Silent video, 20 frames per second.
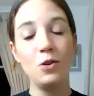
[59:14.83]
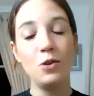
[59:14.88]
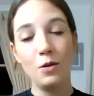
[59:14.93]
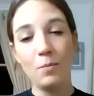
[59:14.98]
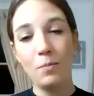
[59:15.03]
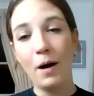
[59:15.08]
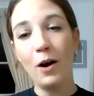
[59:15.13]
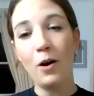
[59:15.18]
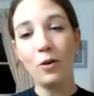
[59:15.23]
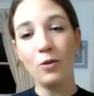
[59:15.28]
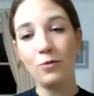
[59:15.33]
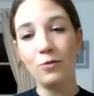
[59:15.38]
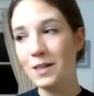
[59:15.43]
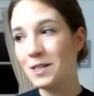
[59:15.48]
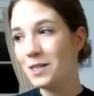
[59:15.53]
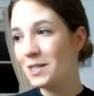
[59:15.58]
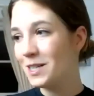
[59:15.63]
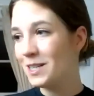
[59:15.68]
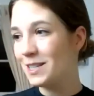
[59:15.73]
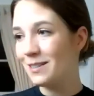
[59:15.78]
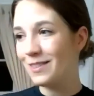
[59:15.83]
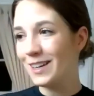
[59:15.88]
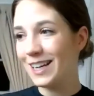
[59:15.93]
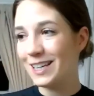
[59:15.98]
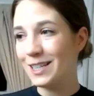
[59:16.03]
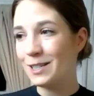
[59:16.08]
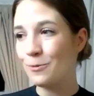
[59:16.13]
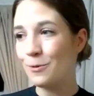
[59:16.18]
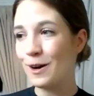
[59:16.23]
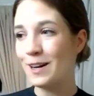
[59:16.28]
You can buy old vintages of
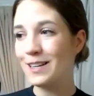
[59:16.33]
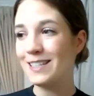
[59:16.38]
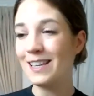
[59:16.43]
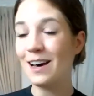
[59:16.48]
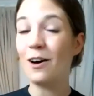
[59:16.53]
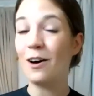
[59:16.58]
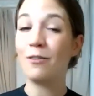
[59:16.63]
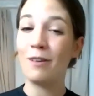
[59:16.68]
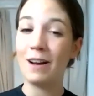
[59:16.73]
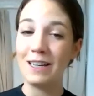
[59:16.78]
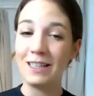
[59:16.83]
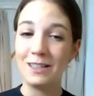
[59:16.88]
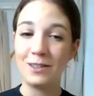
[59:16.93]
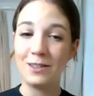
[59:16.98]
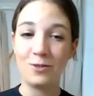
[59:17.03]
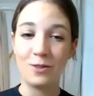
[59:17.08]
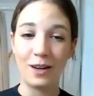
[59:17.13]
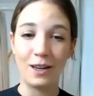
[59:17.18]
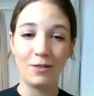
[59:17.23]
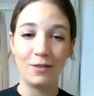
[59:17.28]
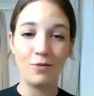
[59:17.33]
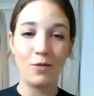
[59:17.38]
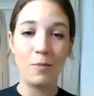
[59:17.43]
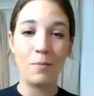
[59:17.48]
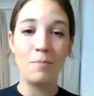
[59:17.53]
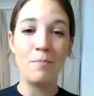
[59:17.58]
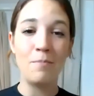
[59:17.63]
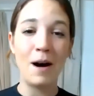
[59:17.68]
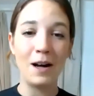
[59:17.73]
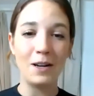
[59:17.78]
Quinta wines that are ready to drink for
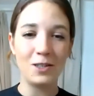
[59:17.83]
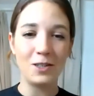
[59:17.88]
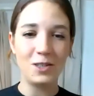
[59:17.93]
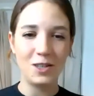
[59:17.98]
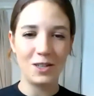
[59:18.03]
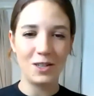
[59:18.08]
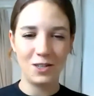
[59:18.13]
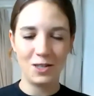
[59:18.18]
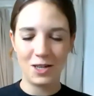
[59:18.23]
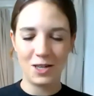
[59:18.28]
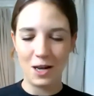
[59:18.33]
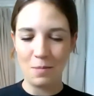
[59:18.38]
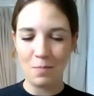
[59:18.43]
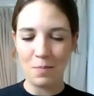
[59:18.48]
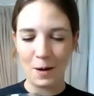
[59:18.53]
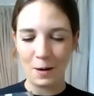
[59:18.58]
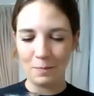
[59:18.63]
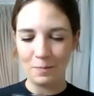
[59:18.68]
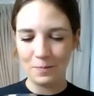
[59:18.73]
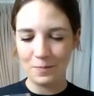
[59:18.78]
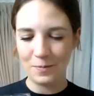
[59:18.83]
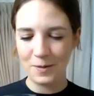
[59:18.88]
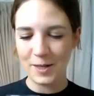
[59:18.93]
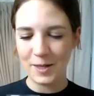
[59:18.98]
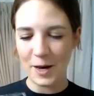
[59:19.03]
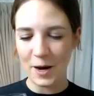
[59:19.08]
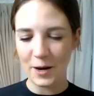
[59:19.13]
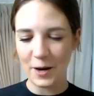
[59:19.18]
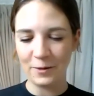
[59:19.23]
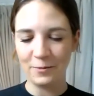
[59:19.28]
much cheaper.
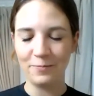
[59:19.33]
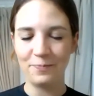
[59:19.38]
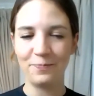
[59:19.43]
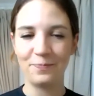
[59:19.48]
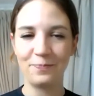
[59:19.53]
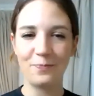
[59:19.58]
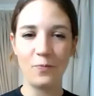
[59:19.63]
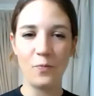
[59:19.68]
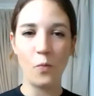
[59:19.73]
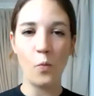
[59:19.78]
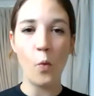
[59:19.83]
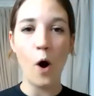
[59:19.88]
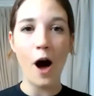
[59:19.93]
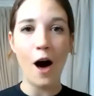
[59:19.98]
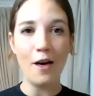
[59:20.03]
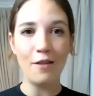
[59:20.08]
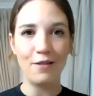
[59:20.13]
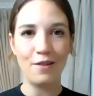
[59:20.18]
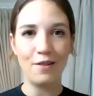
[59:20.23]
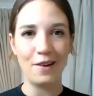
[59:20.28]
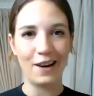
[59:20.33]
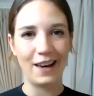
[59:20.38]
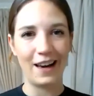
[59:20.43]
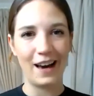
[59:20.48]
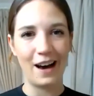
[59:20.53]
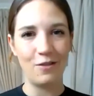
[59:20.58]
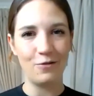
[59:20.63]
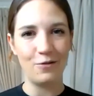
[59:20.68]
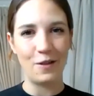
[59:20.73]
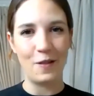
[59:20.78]
So worth
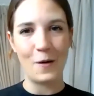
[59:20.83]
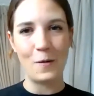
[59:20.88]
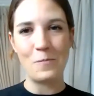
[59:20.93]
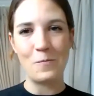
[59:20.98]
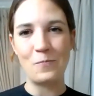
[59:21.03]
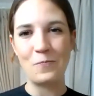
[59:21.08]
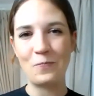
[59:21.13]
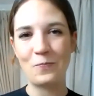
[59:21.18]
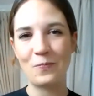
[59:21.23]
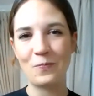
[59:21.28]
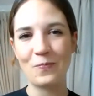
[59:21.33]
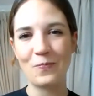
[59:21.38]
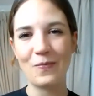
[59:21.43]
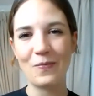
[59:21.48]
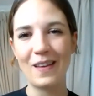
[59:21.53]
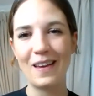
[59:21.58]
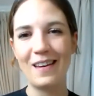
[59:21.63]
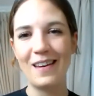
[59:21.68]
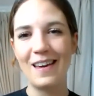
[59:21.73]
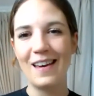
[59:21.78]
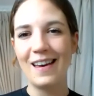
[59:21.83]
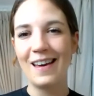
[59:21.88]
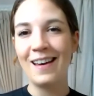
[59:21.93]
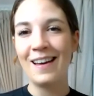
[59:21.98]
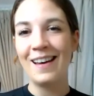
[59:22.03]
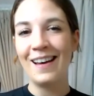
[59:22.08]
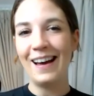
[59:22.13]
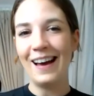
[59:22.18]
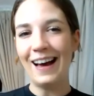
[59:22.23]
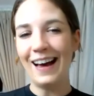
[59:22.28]
looking out for them.
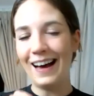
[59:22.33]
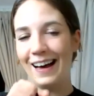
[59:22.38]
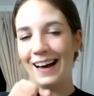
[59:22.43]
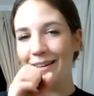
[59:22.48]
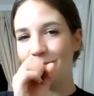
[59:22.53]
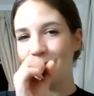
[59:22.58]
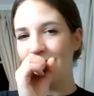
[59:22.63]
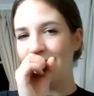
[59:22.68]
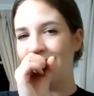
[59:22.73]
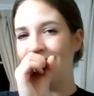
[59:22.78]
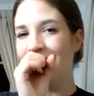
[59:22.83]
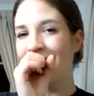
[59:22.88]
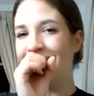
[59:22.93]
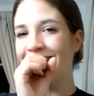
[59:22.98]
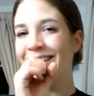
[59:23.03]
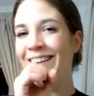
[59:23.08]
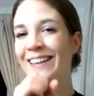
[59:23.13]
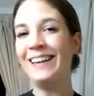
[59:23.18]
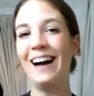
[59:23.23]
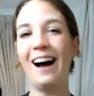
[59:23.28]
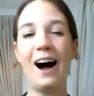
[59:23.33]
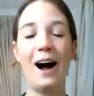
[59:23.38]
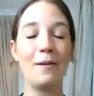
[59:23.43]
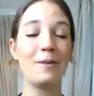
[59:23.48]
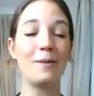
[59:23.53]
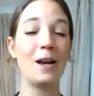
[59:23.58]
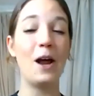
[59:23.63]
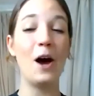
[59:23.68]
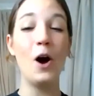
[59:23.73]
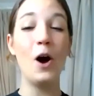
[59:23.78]
I'm
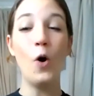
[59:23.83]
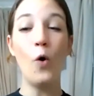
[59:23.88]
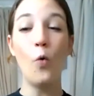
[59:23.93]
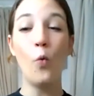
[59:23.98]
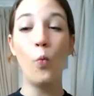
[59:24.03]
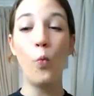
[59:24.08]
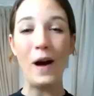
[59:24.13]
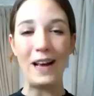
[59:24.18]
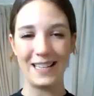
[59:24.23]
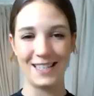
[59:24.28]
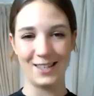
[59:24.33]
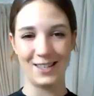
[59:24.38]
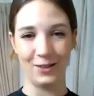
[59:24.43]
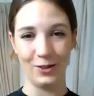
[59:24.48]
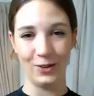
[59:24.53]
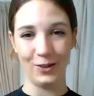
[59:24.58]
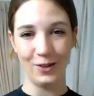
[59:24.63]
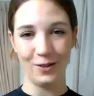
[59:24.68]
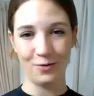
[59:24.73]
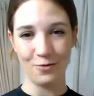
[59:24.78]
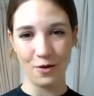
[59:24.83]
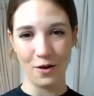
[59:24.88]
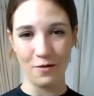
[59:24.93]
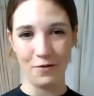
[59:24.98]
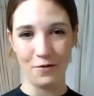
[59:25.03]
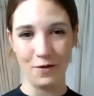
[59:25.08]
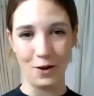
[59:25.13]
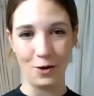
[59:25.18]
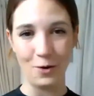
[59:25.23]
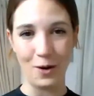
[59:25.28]
going to whistle through a
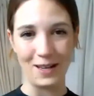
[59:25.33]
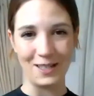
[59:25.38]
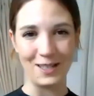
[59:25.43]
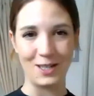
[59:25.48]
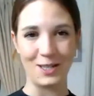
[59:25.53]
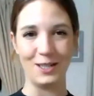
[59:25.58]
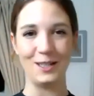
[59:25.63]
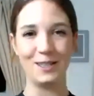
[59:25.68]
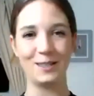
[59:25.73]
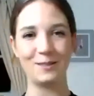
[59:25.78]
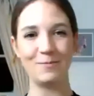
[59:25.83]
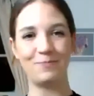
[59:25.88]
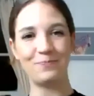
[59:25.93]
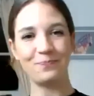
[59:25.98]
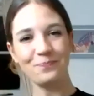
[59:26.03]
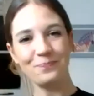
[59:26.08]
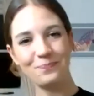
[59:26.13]
few questions.